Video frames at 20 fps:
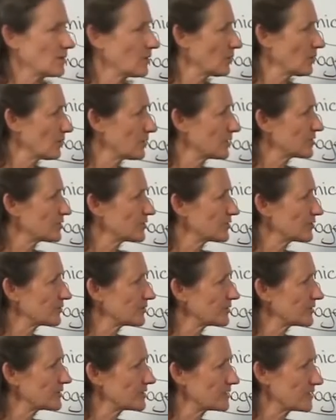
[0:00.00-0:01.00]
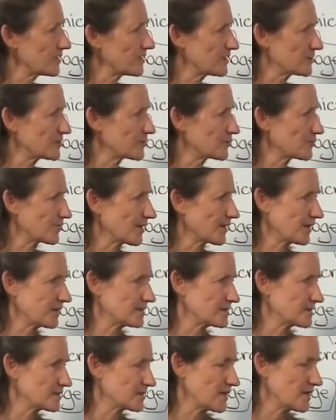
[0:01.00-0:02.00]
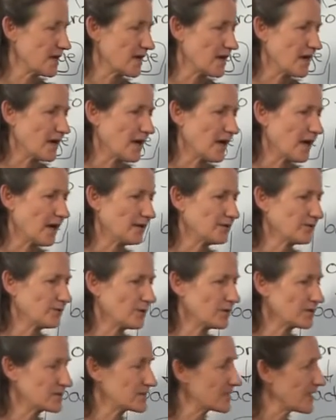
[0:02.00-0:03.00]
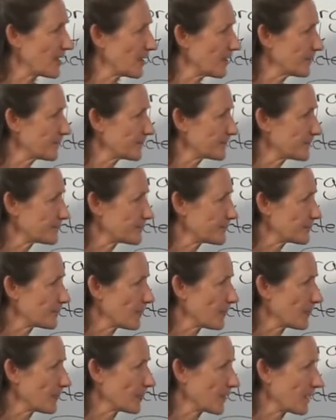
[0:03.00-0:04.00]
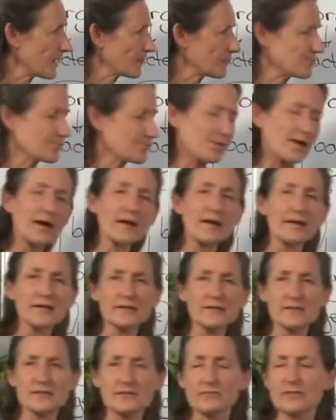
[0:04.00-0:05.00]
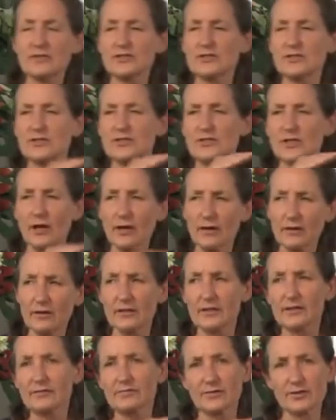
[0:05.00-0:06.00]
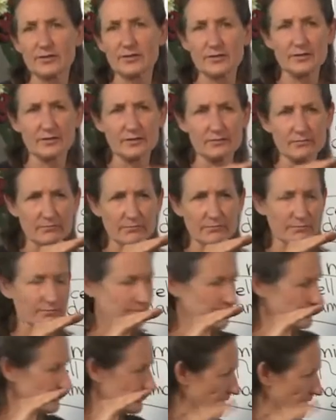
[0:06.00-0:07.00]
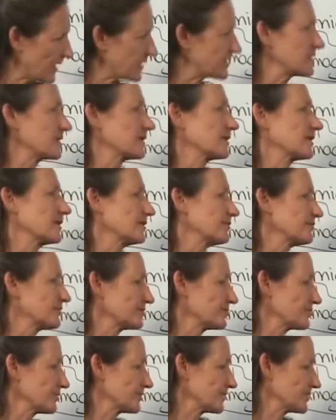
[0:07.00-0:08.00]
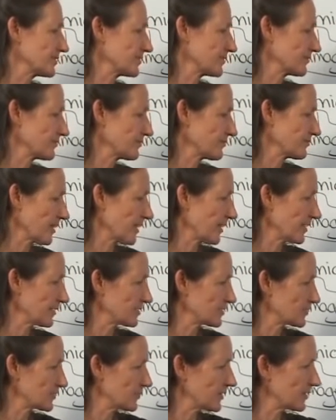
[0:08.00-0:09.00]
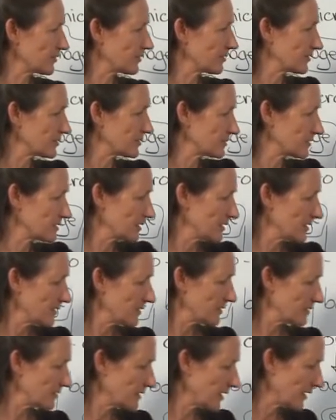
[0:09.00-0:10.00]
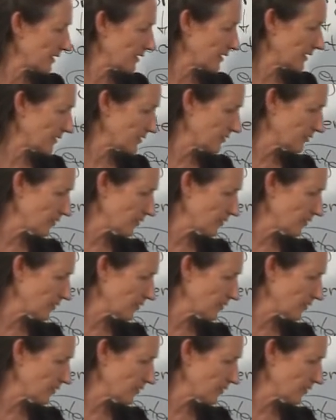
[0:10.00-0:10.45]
all your sugars, yeast spreads, and also grains. We totally drastically reduce grains because they can